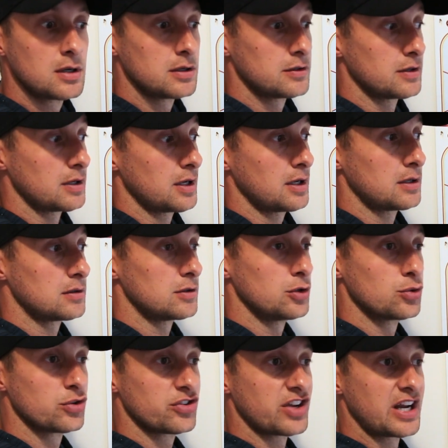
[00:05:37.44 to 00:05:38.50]
you say, hey,
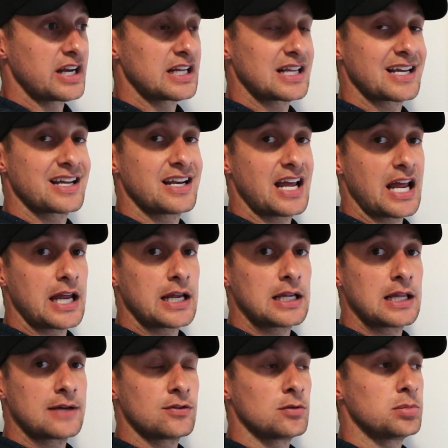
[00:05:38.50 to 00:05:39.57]
you were skating like an
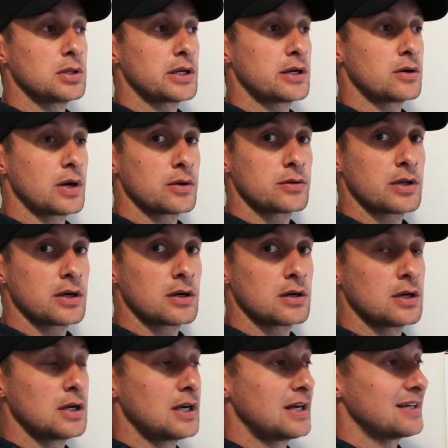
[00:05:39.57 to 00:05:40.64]
A-level player out there.
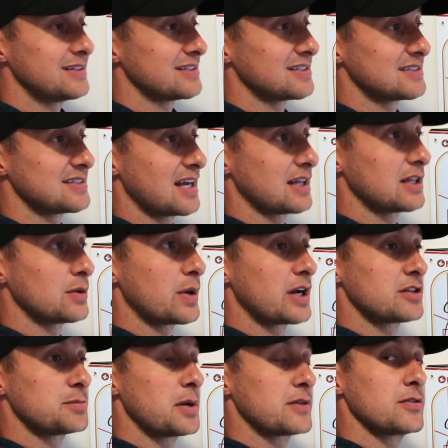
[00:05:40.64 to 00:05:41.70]
And that's exactly what
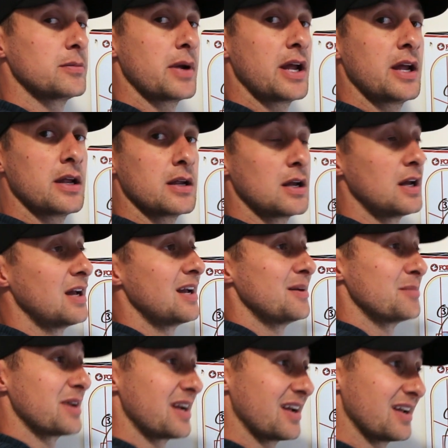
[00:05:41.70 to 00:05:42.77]
I expect from A.
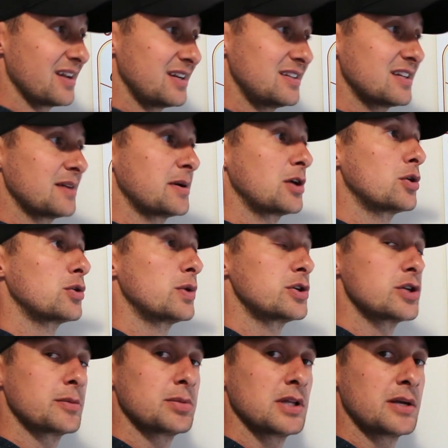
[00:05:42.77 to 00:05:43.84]
But anytime I go to a
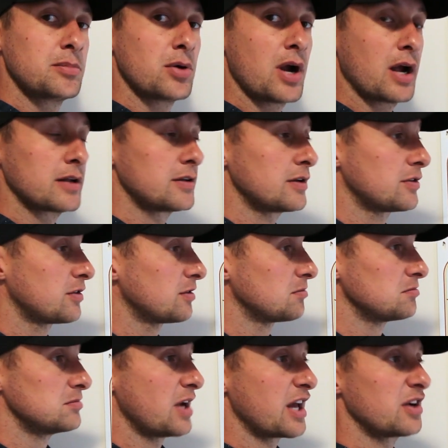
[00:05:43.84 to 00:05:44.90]
AAA practice,
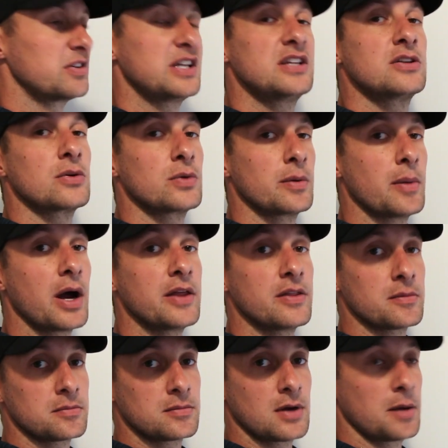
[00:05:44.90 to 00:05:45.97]
I don't need to
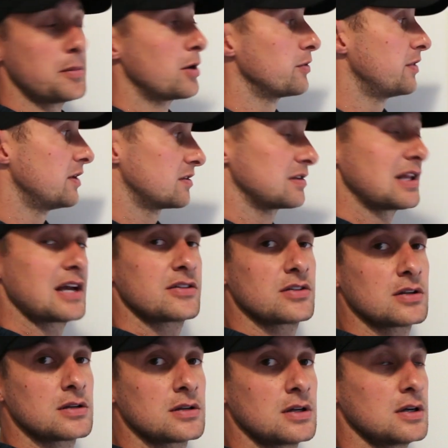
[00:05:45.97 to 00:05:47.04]
remind them about this
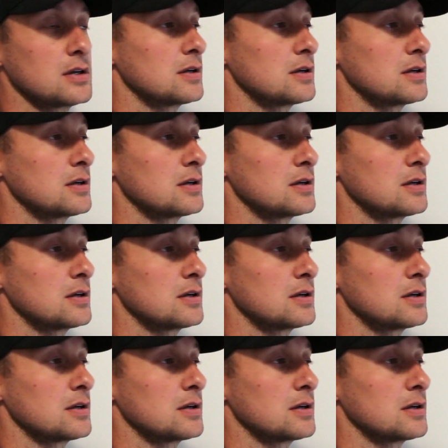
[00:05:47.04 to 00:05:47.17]
lesson.